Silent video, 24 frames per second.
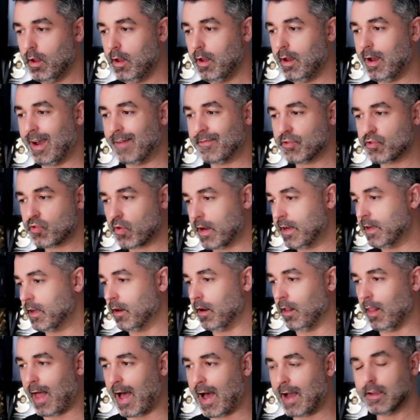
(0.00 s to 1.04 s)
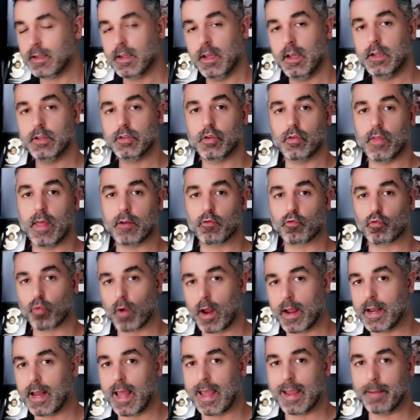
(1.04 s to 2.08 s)
I've trained it a lot to then
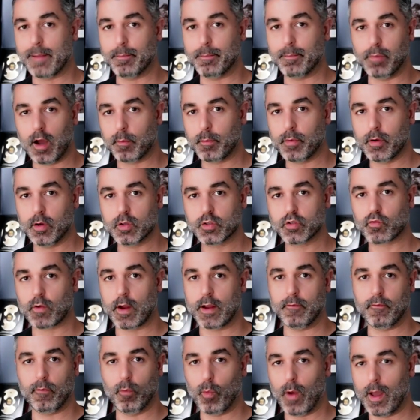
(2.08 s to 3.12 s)
write a blog post, write web